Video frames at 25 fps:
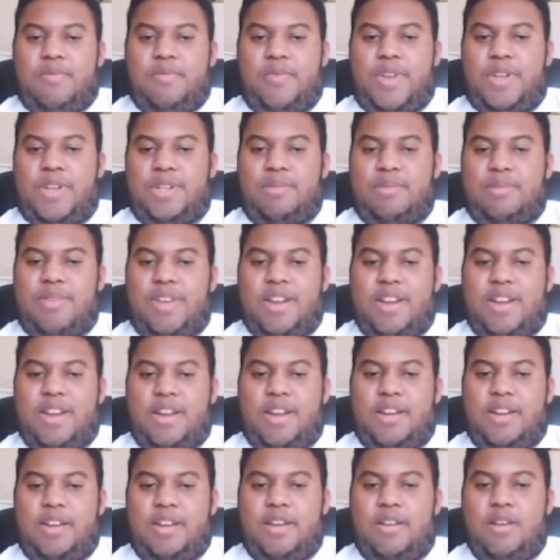That could be an
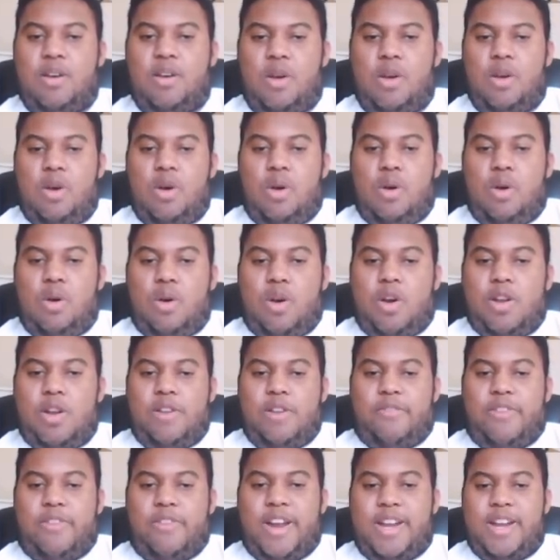idea.
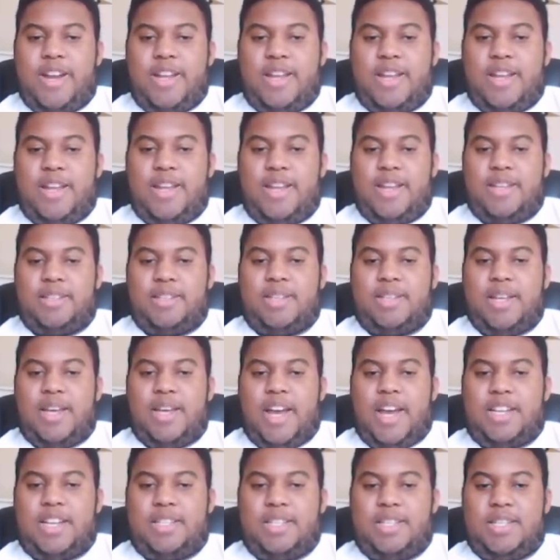Another idea is they
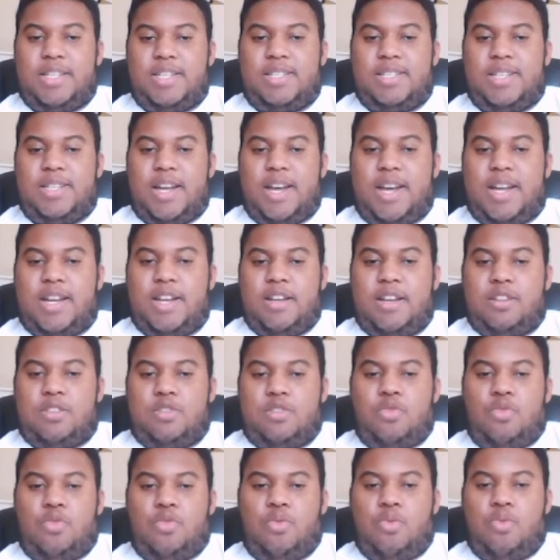actually decide
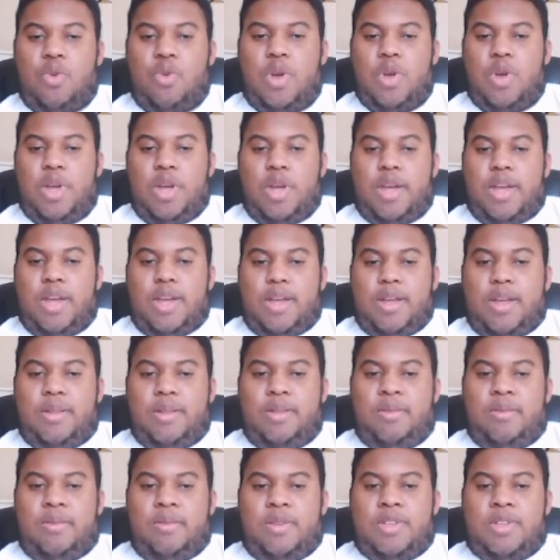to
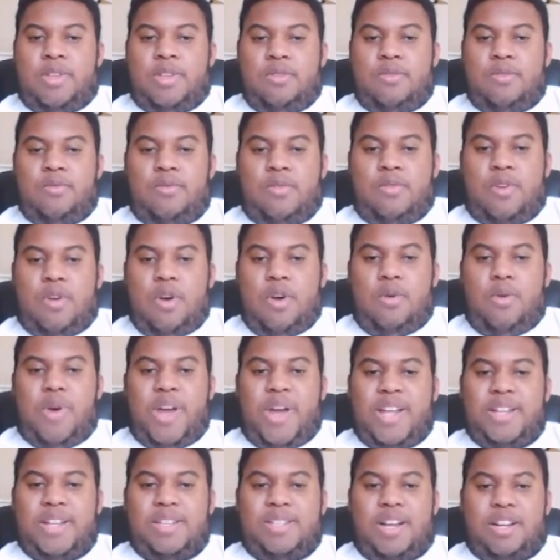go
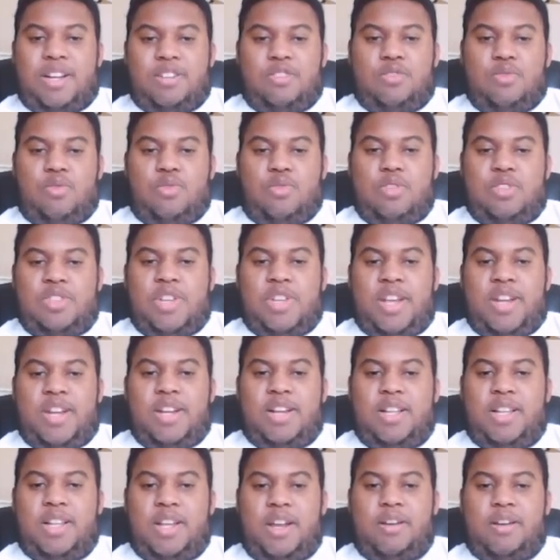against Dr. Torres
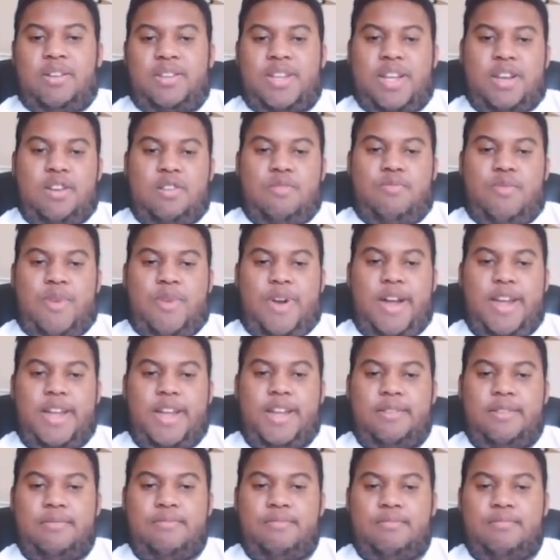and clear Daniel
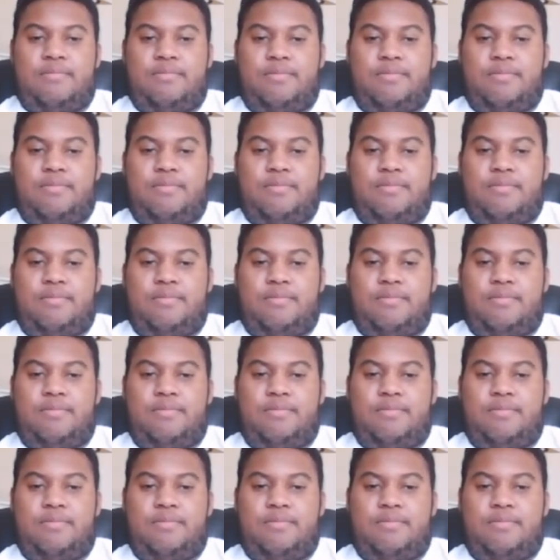Bryan.